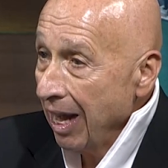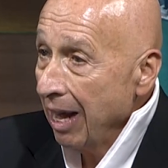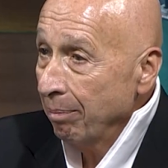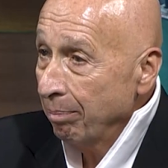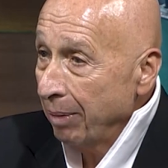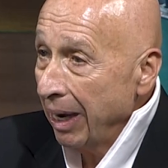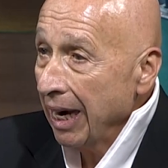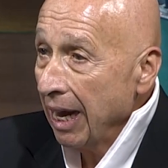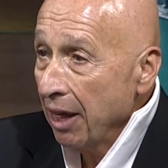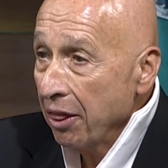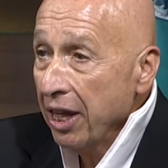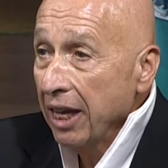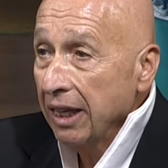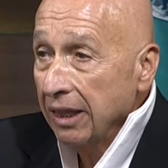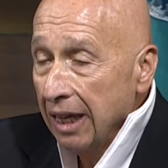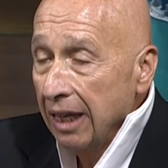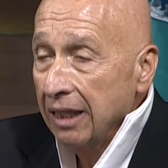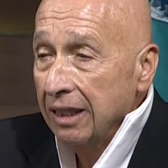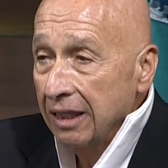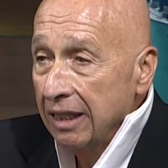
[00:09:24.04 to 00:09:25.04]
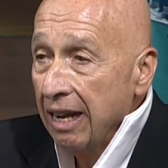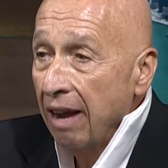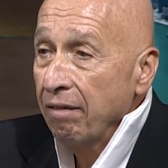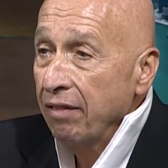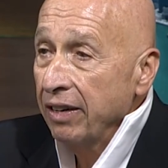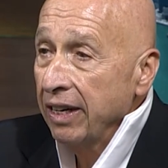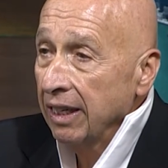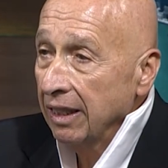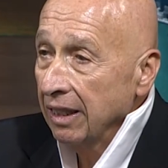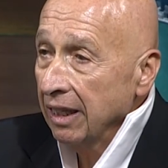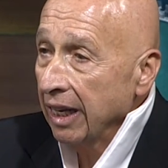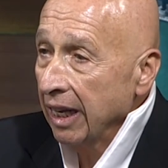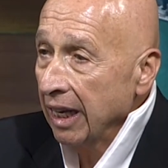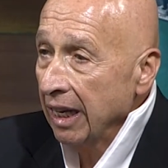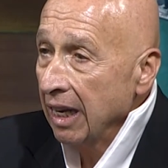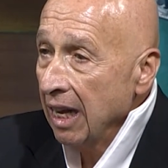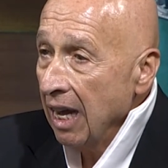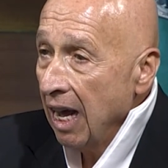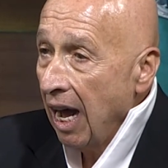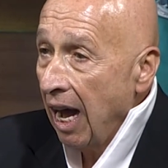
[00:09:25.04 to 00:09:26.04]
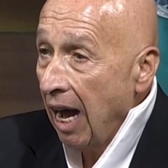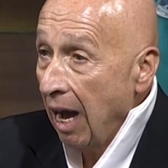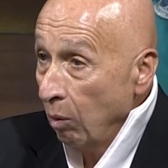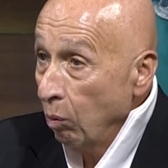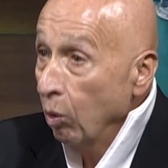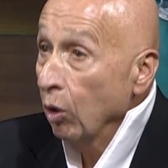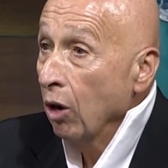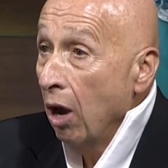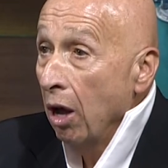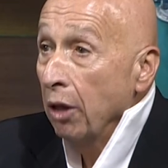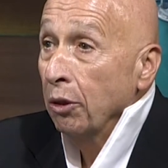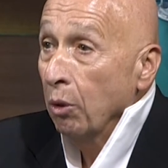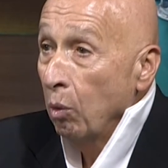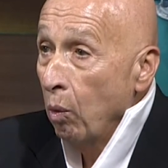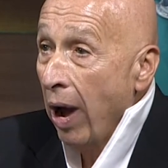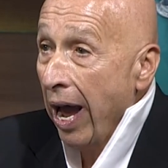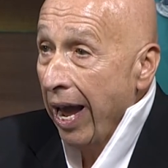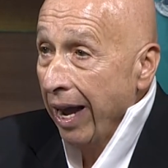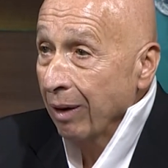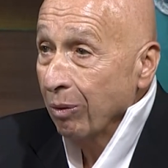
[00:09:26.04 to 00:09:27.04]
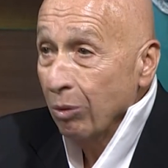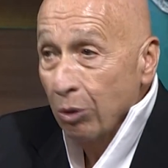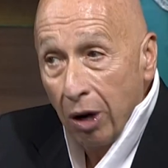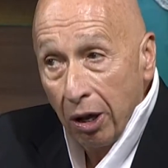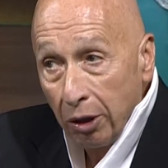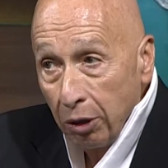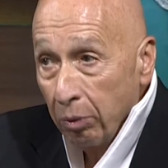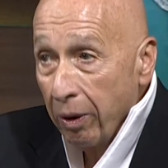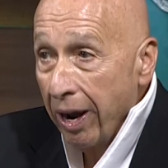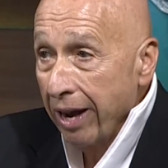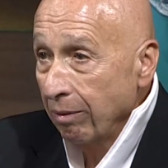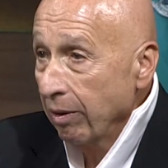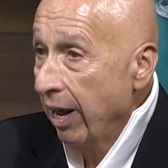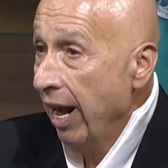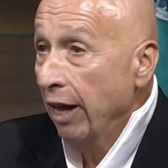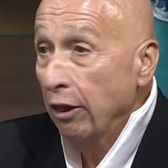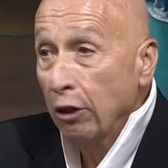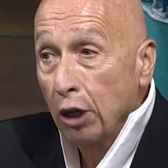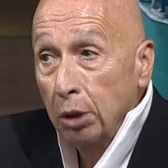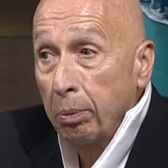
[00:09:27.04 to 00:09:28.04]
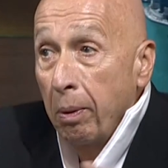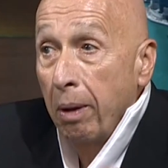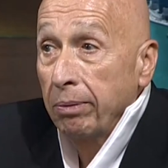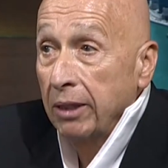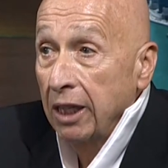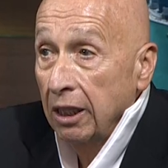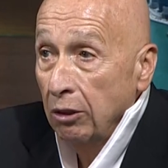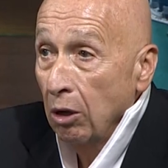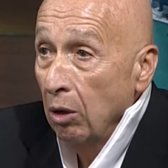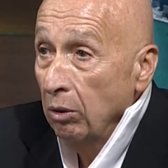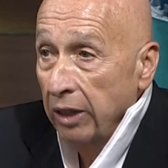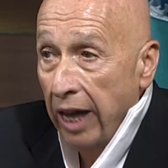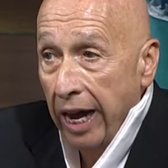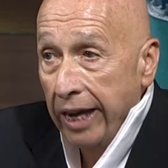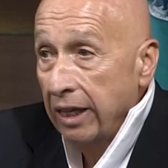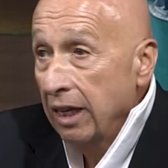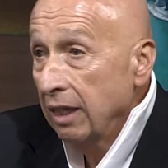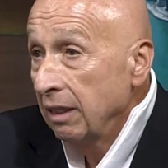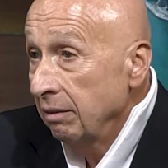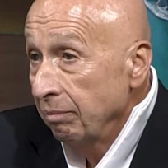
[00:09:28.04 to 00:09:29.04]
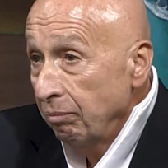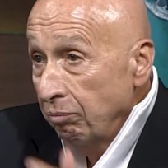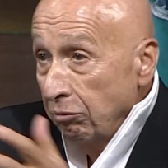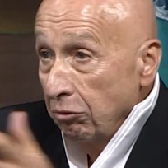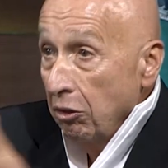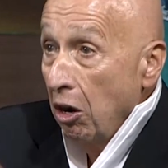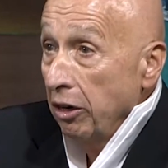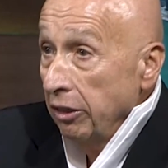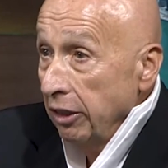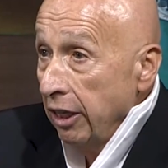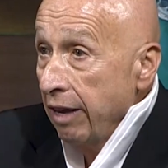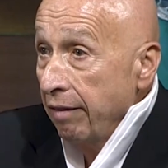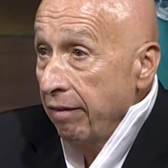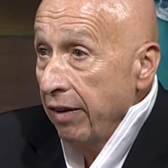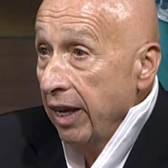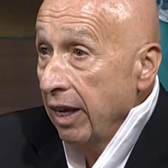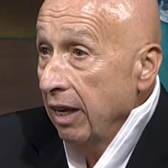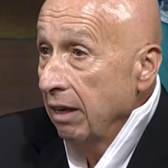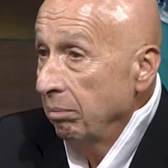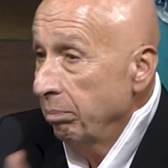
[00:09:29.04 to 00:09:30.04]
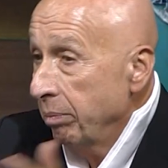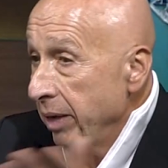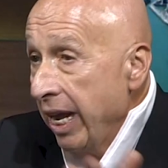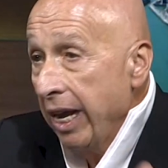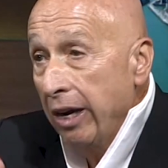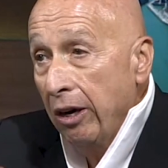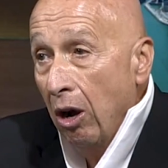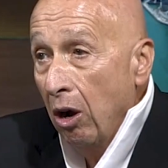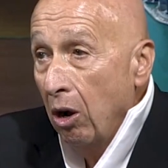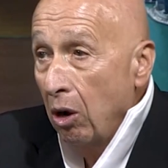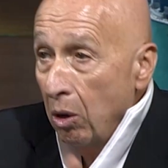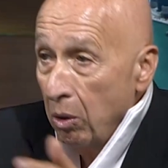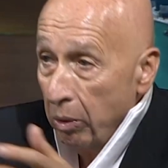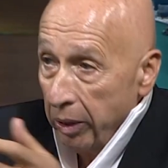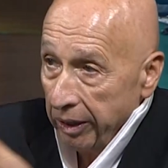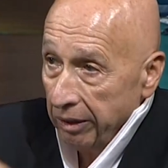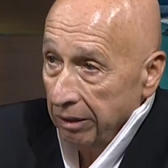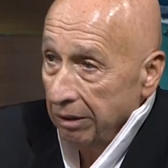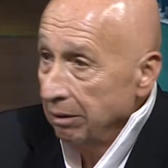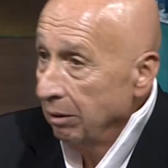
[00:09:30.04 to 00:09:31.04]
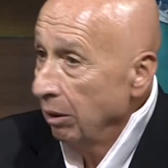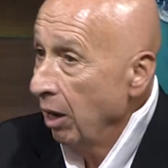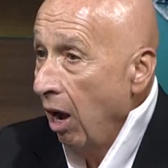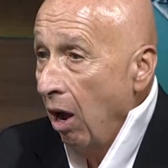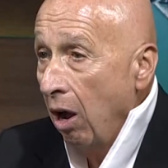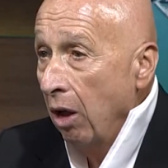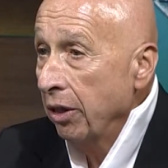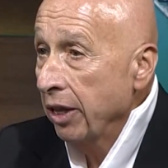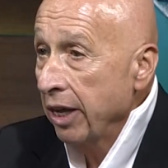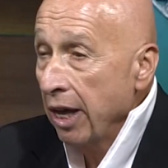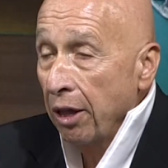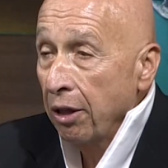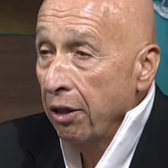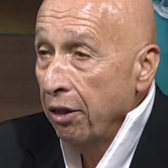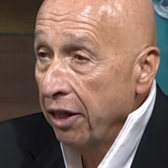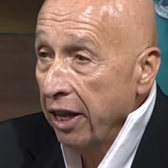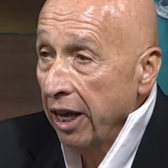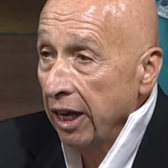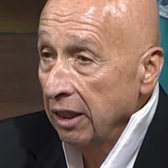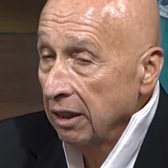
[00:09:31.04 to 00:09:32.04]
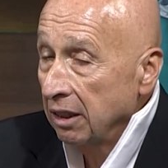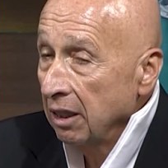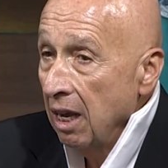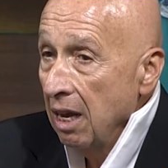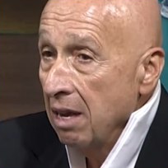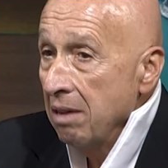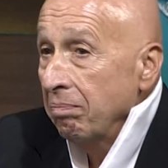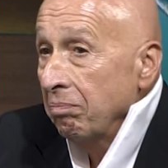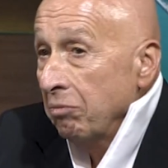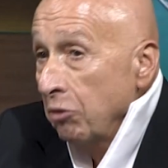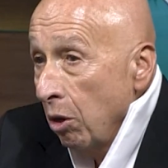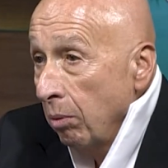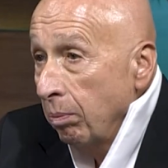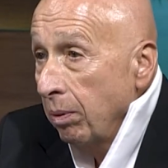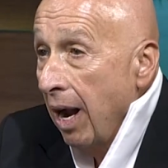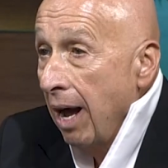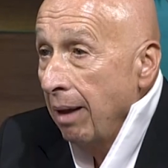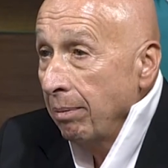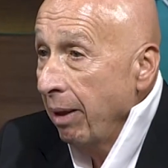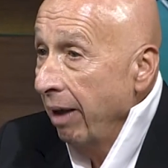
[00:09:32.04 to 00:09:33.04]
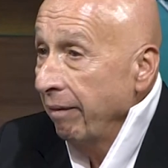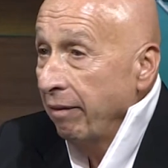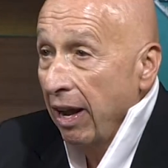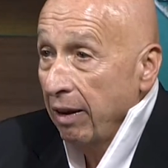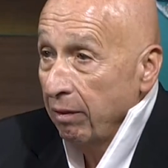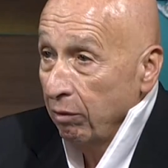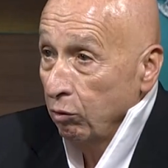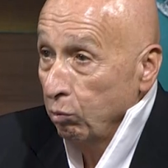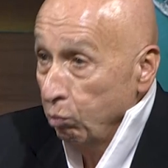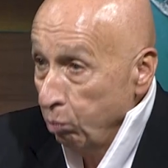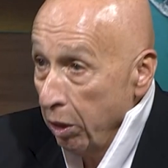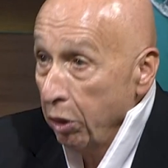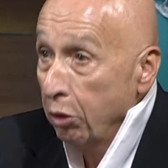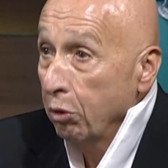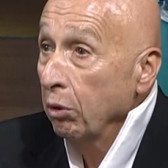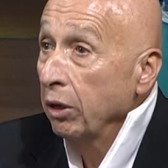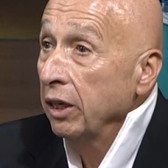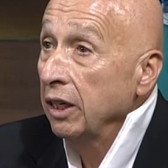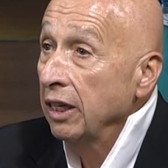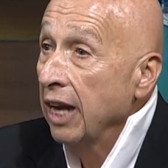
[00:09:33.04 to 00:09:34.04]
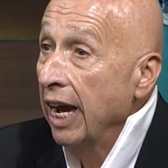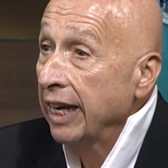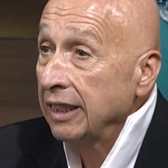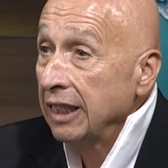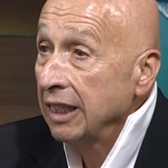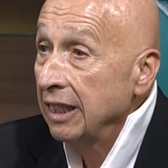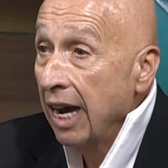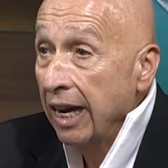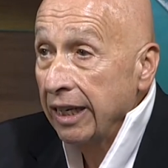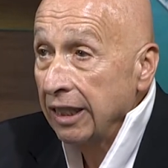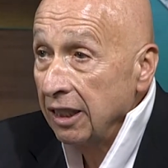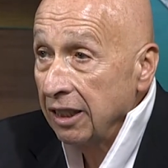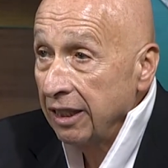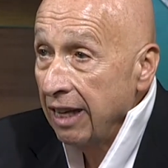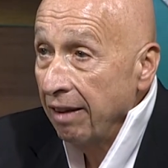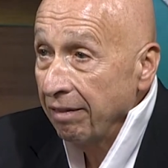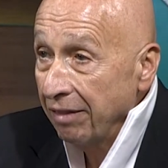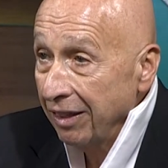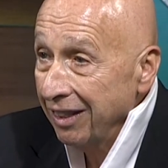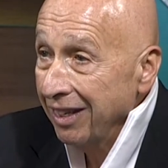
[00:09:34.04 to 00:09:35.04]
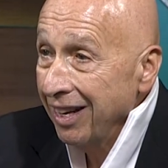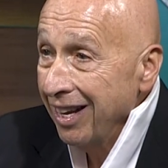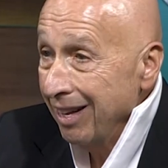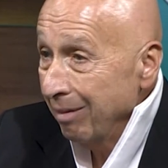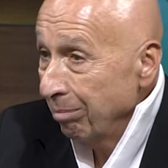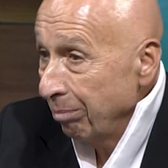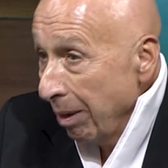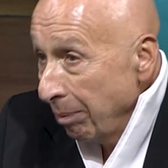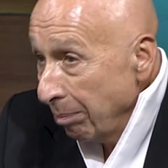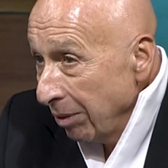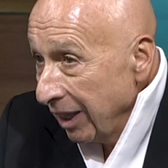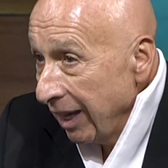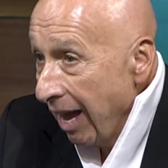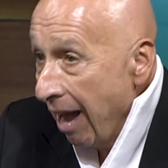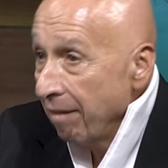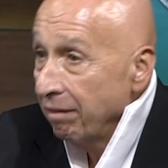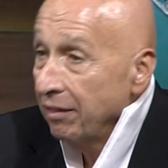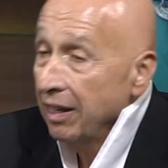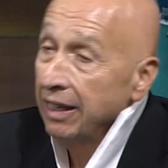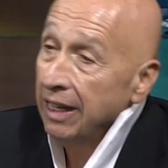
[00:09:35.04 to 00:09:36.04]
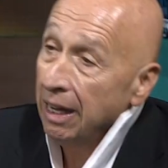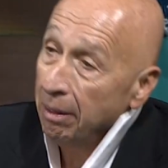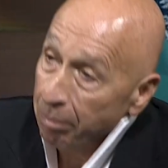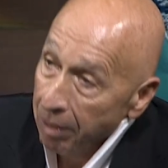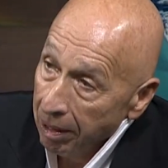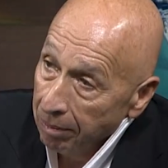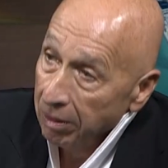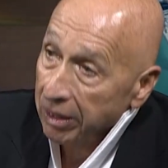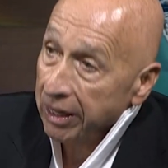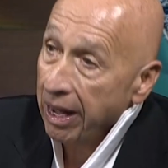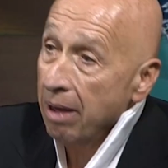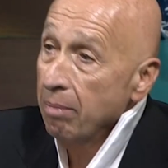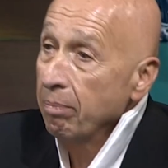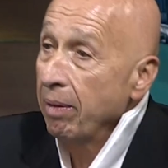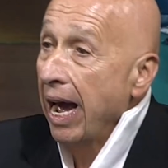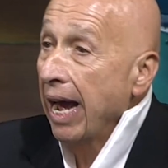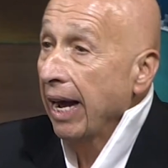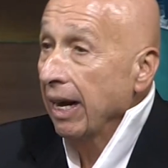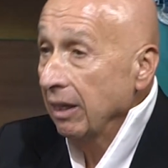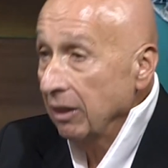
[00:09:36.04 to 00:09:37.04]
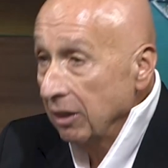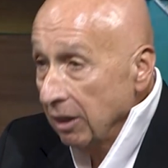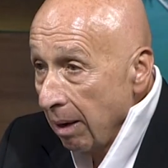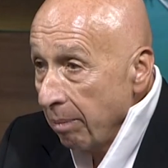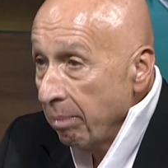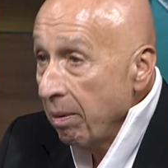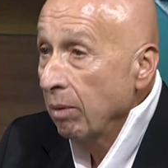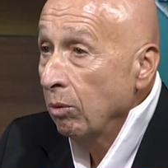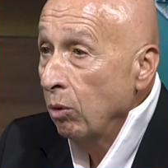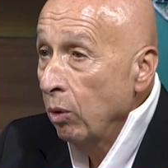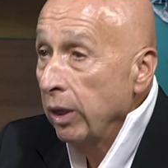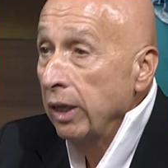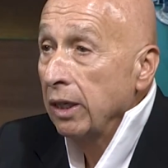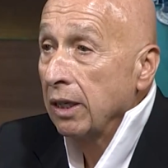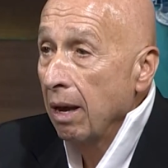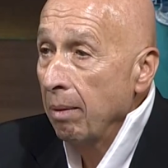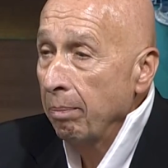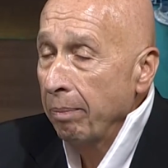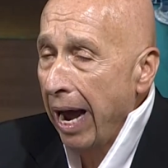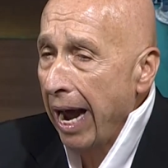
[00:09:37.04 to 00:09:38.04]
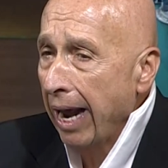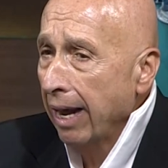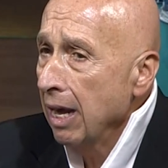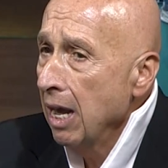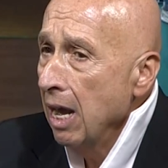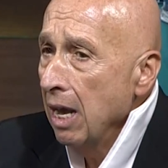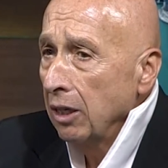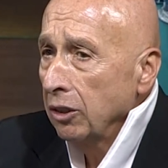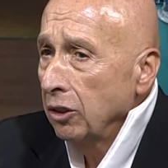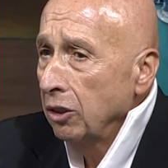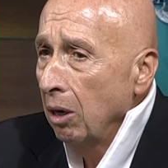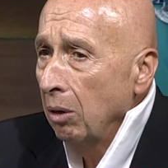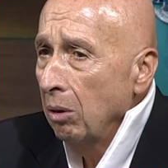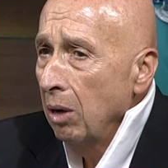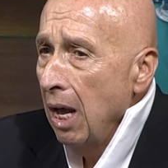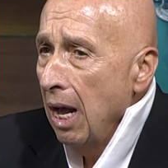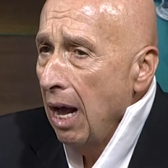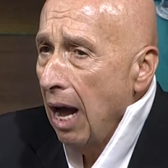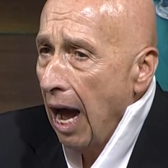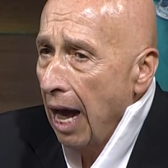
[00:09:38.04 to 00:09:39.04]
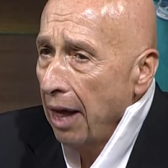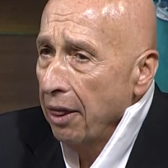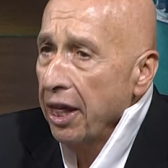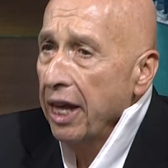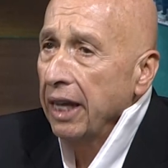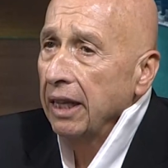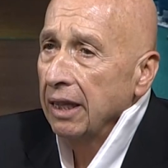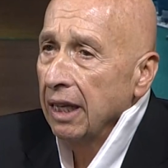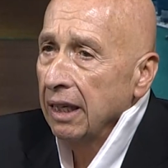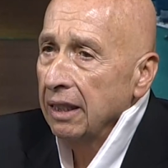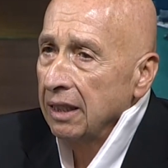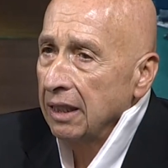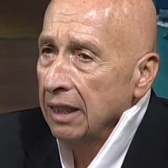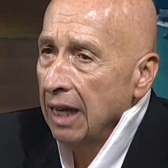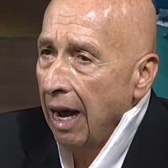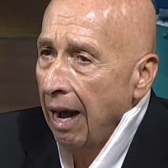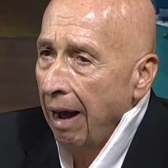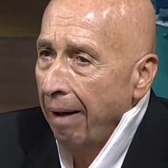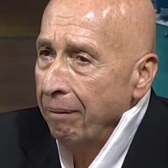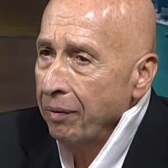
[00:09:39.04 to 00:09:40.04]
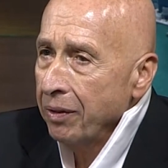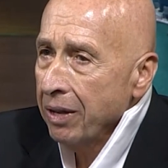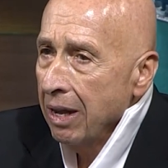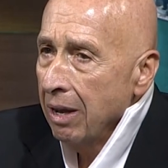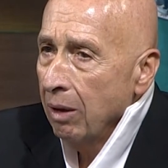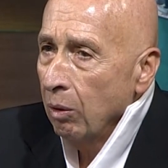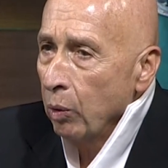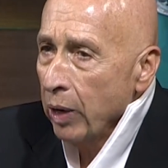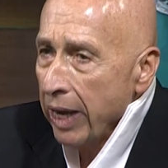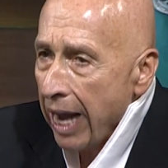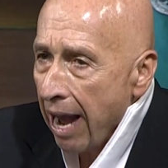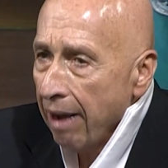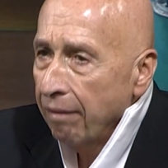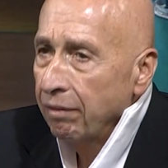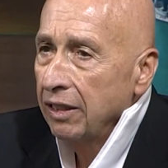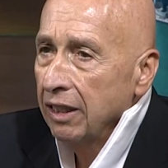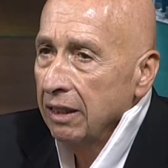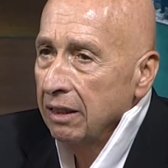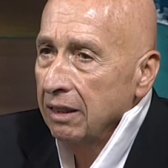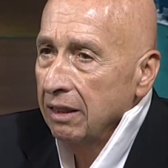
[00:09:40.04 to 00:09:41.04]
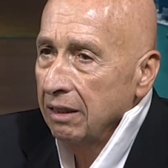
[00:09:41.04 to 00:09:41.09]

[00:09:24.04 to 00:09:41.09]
but I think that definitely we're on the way. We're on the right way. And those people that don't like it are leaving, BNO and all the other things, no problem. I've been through it in 1997. People left and then people came back, and some people will come back. So I think that we have to,